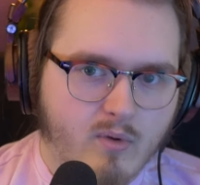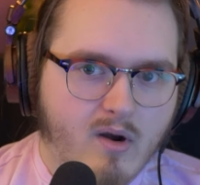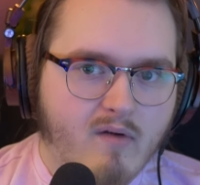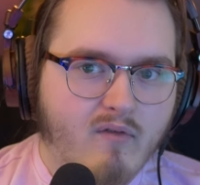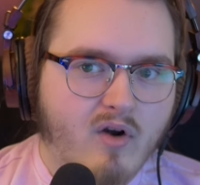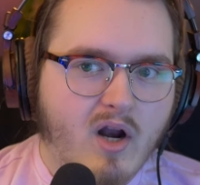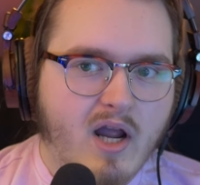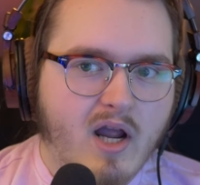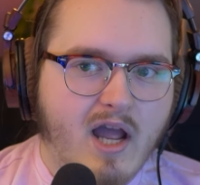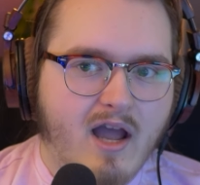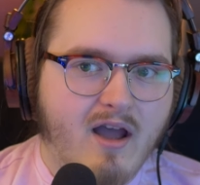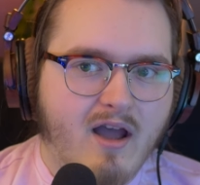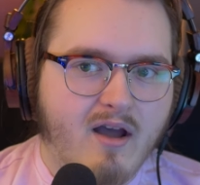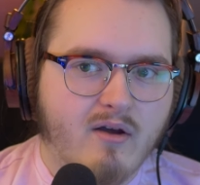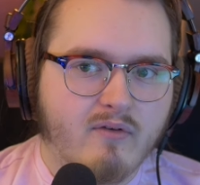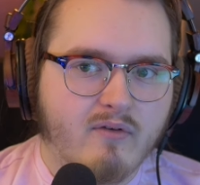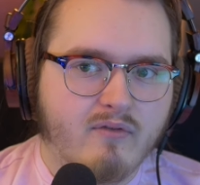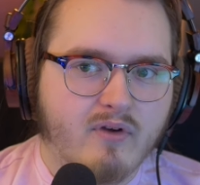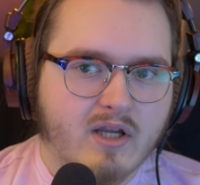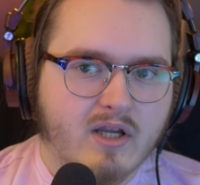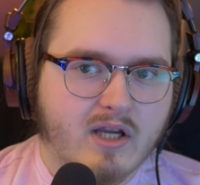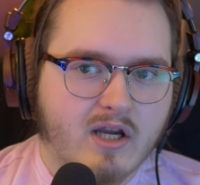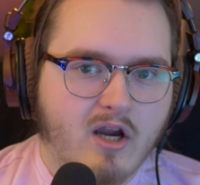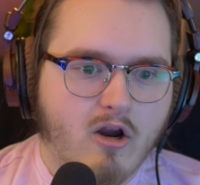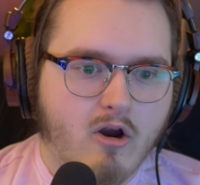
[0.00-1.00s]
Whenever I have
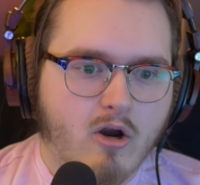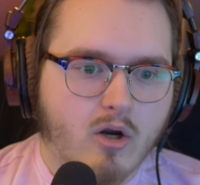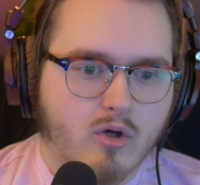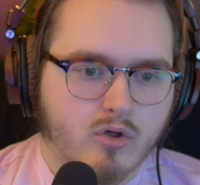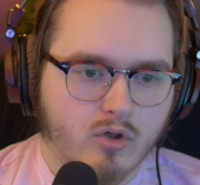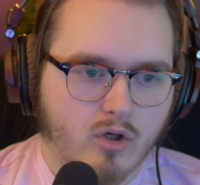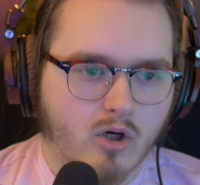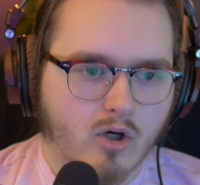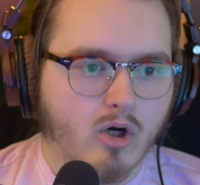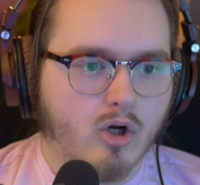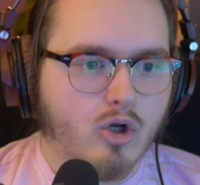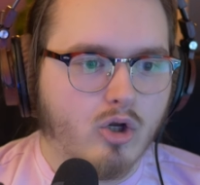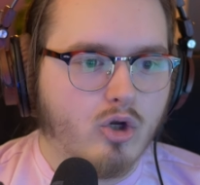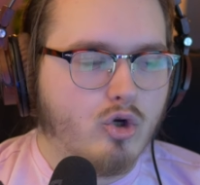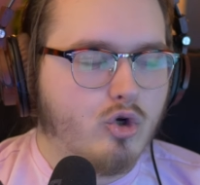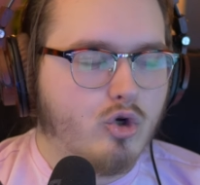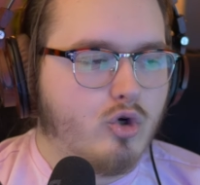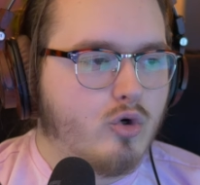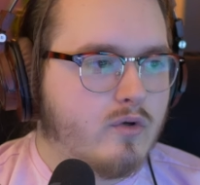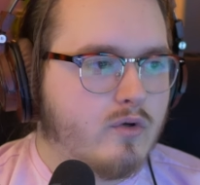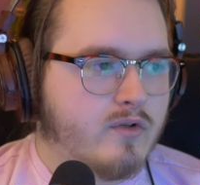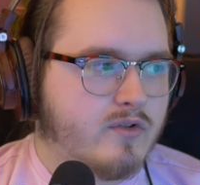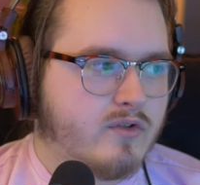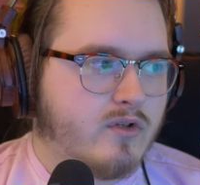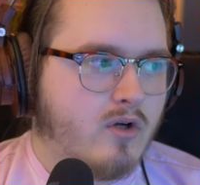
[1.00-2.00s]
a character
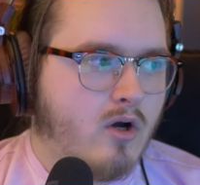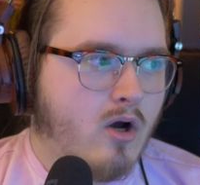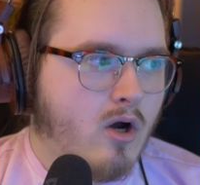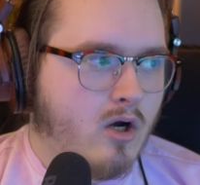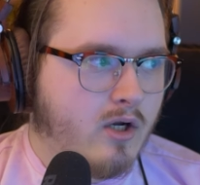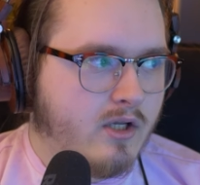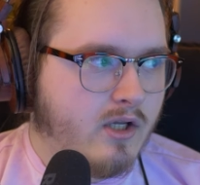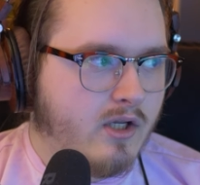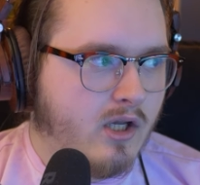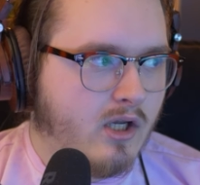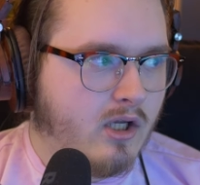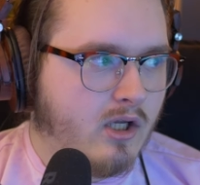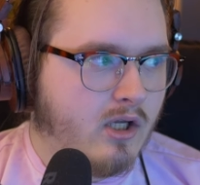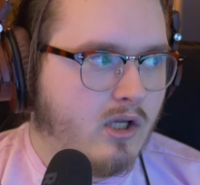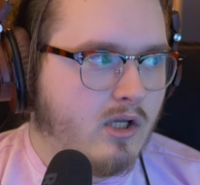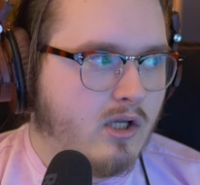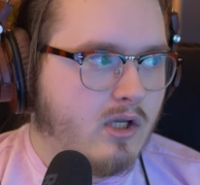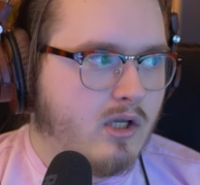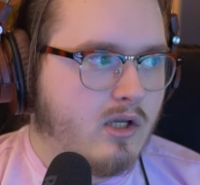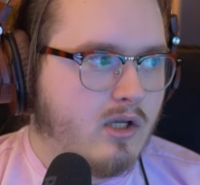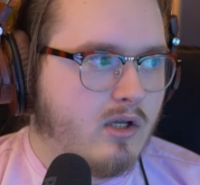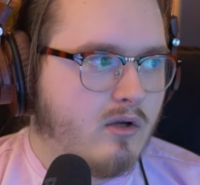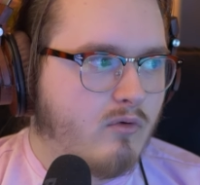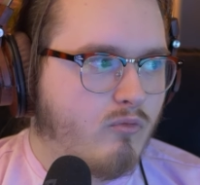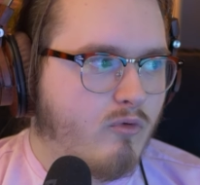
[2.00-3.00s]
who is talking
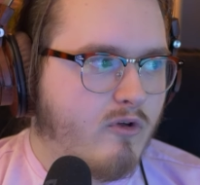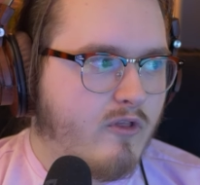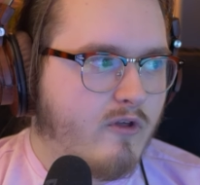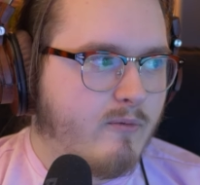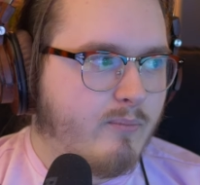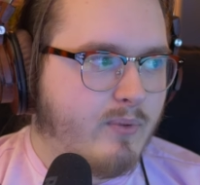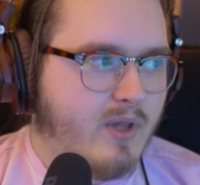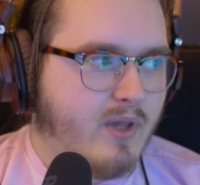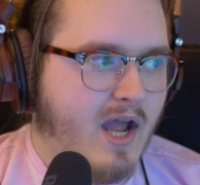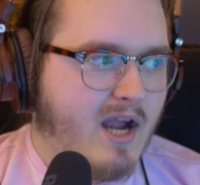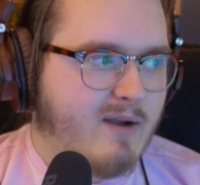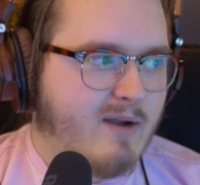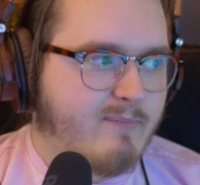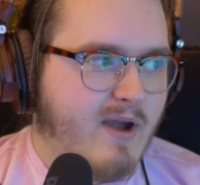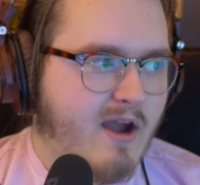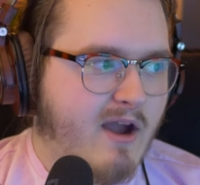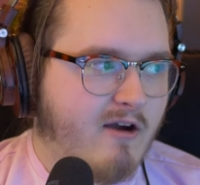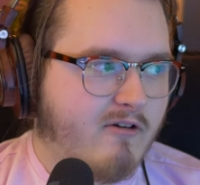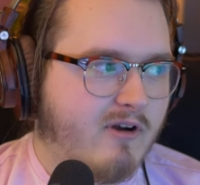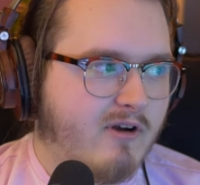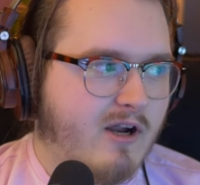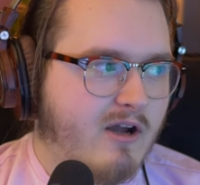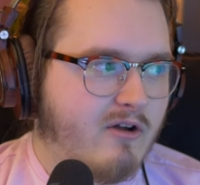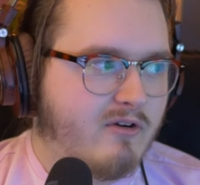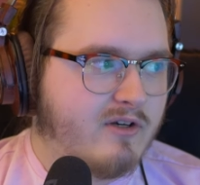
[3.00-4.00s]
with a black
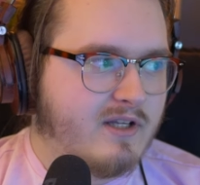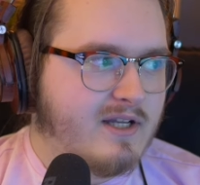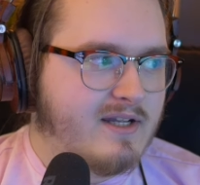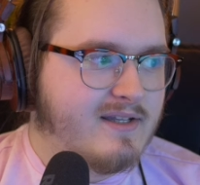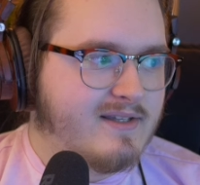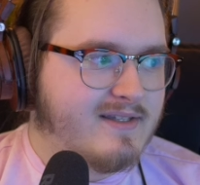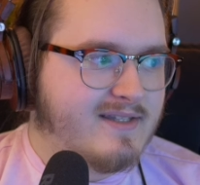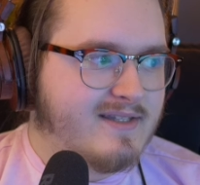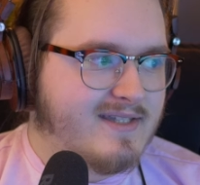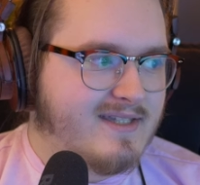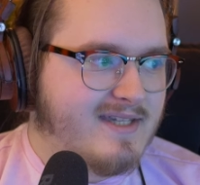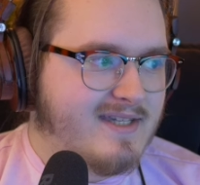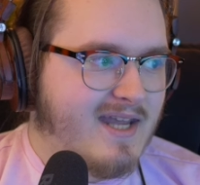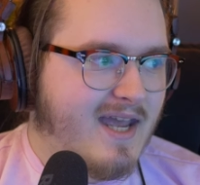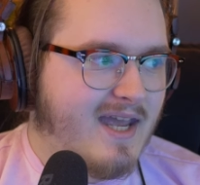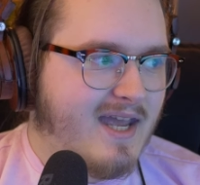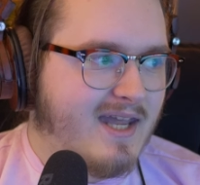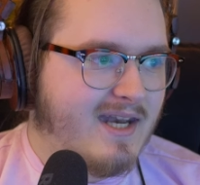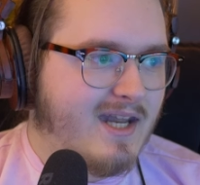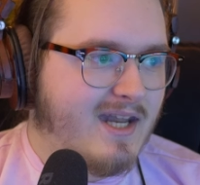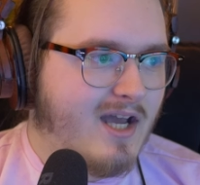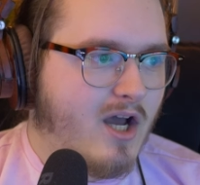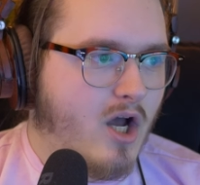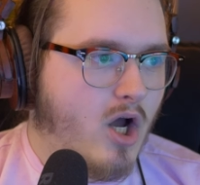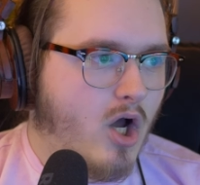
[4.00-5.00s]
background
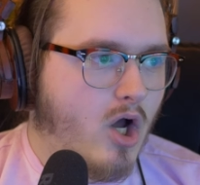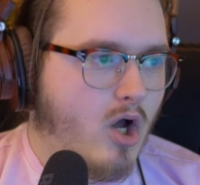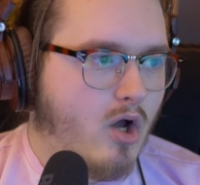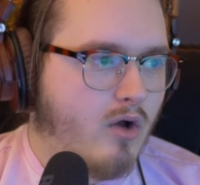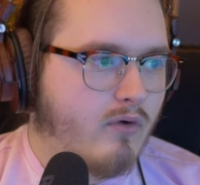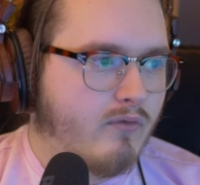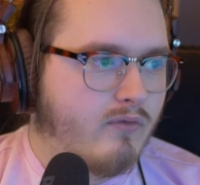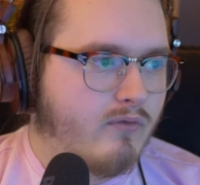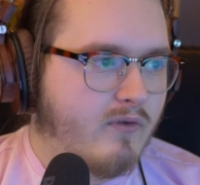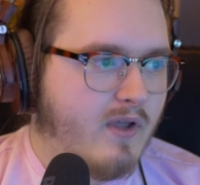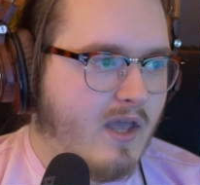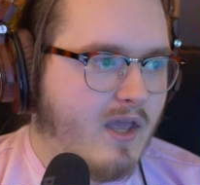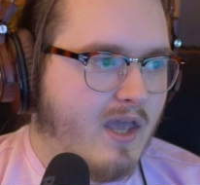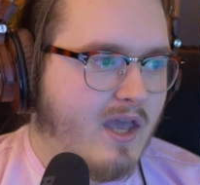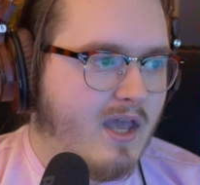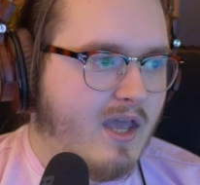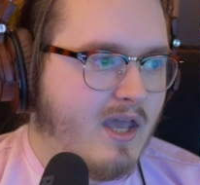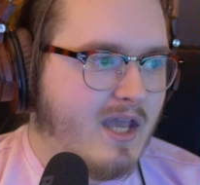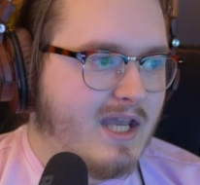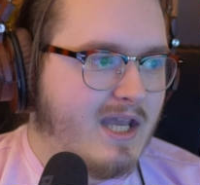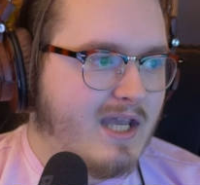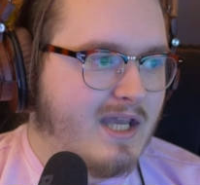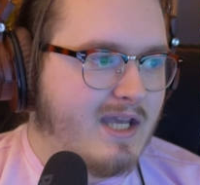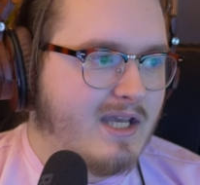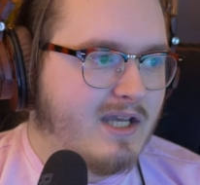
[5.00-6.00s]
instead of
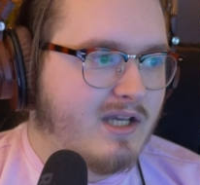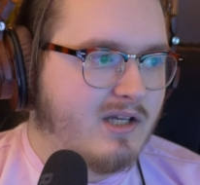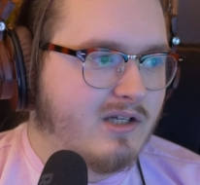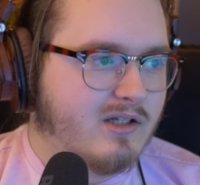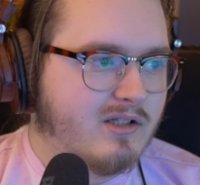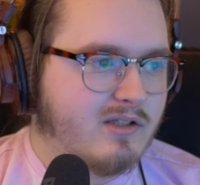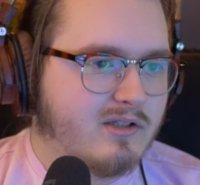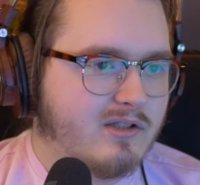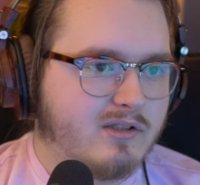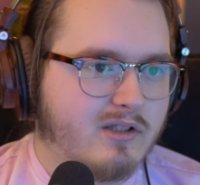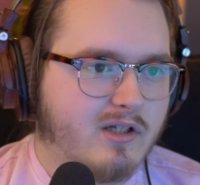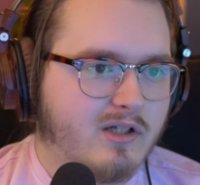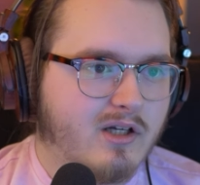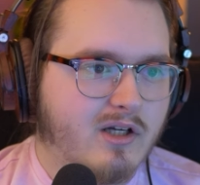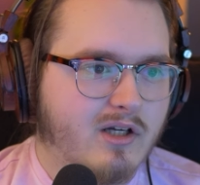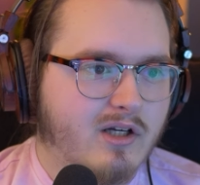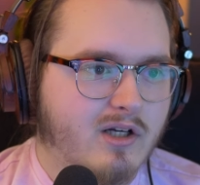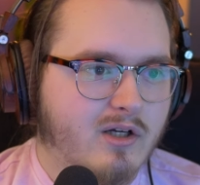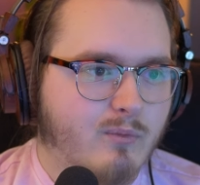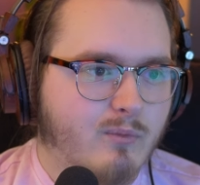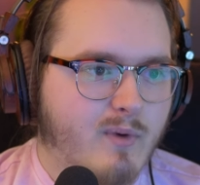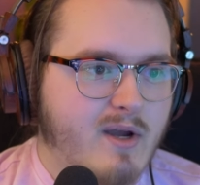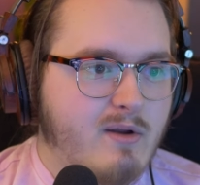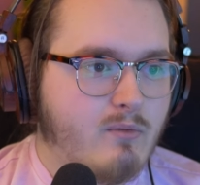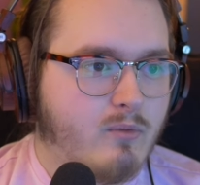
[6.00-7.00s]
a
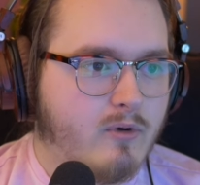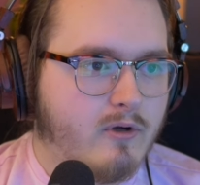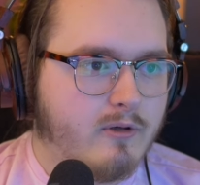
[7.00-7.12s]
uh, white